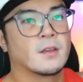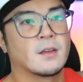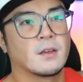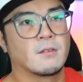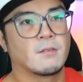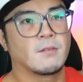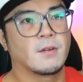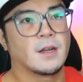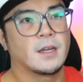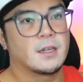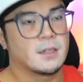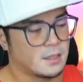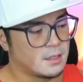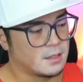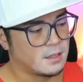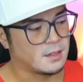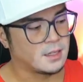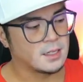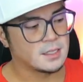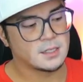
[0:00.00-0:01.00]
right?
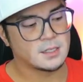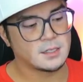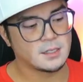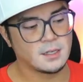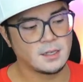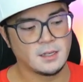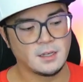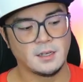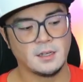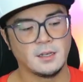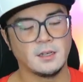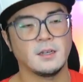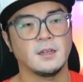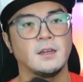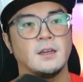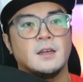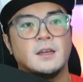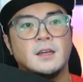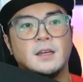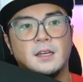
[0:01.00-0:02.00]
This
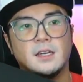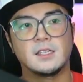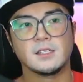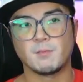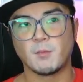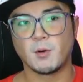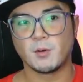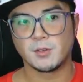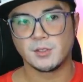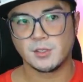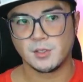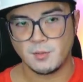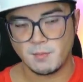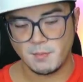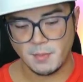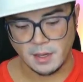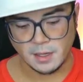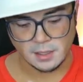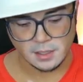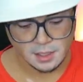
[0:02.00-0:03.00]
is more so
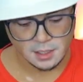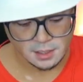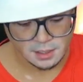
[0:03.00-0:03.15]
meant